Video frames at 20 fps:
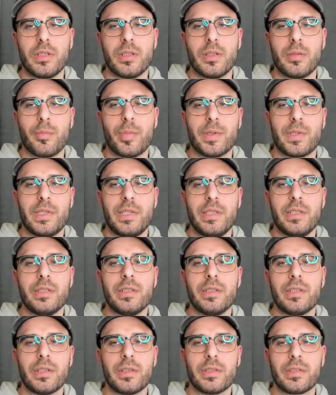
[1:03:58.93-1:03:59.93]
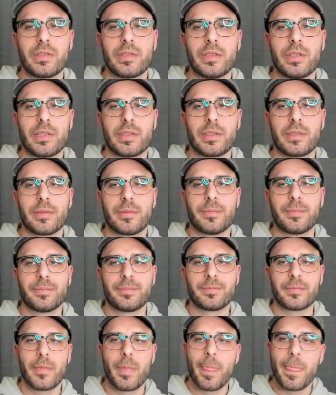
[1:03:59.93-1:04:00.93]
But here there is not.
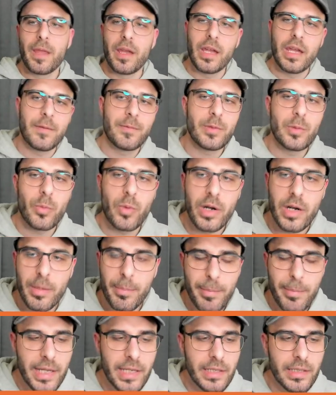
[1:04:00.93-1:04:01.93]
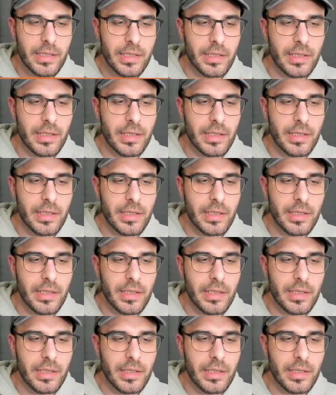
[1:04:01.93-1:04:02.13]
If you want to make